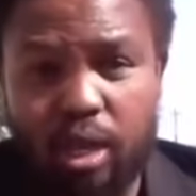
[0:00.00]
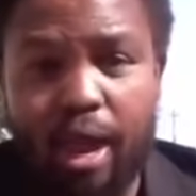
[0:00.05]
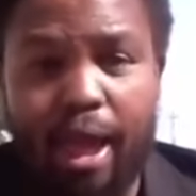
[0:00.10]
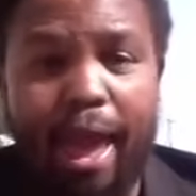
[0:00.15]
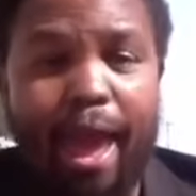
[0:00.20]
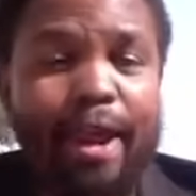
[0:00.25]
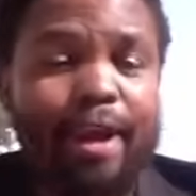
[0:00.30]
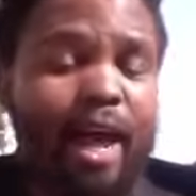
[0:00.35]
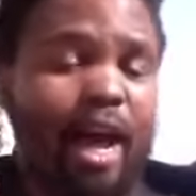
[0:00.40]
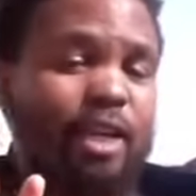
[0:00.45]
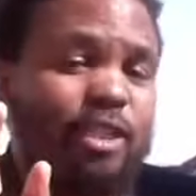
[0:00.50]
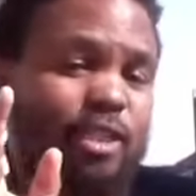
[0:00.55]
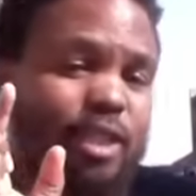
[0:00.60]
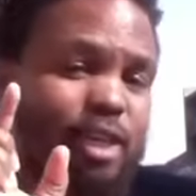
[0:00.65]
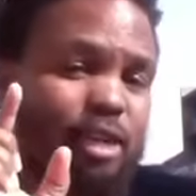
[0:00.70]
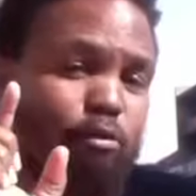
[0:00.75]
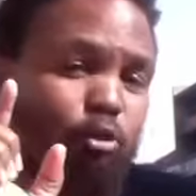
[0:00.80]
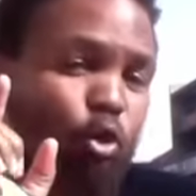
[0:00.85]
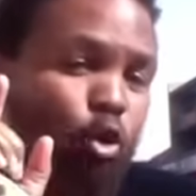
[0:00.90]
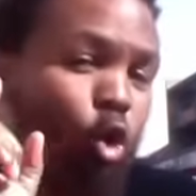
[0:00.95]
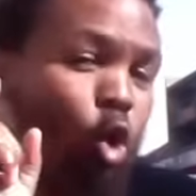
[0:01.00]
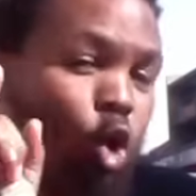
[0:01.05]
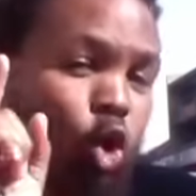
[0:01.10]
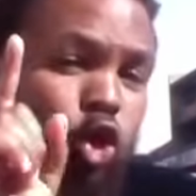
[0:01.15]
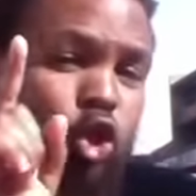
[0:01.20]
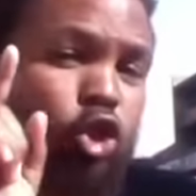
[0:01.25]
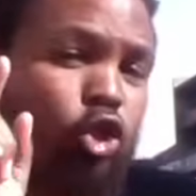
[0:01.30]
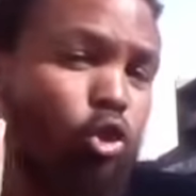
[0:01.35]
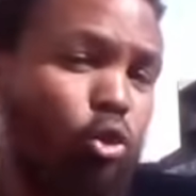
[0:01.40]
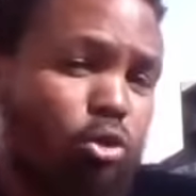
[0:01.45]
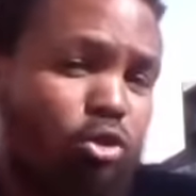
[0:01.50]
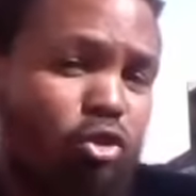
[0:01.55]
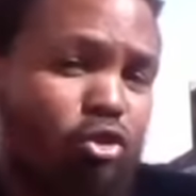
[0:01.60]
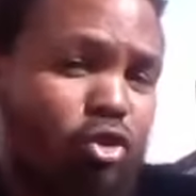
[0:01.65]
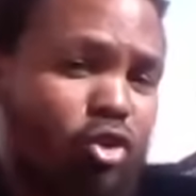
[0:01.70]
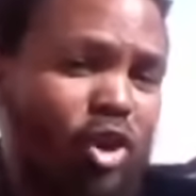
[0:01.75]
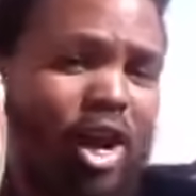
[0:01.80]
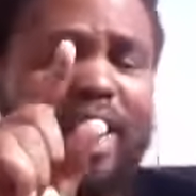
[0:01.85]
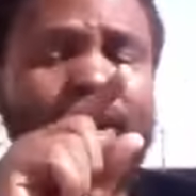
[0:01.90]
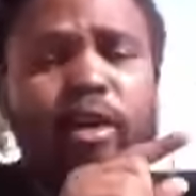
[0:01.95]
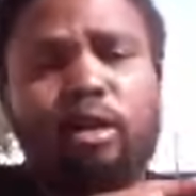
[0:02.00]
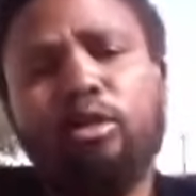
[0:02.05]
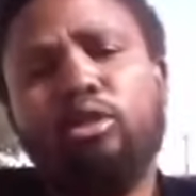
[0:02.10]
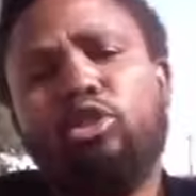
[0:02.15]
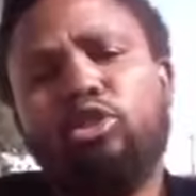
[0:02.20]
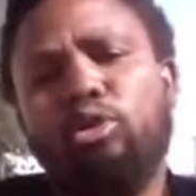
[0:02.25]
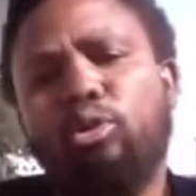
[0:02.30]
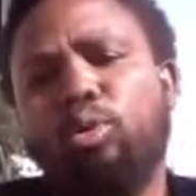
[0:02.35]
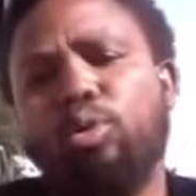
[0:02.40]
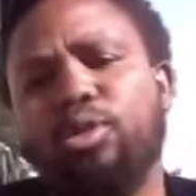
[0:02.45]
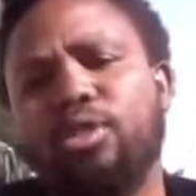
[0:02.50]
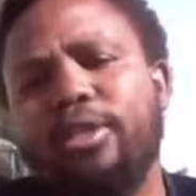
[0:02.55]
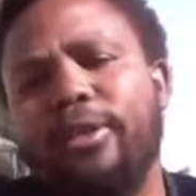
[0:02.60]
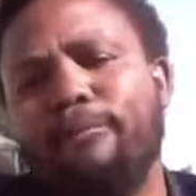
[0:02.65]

And good news, really good news,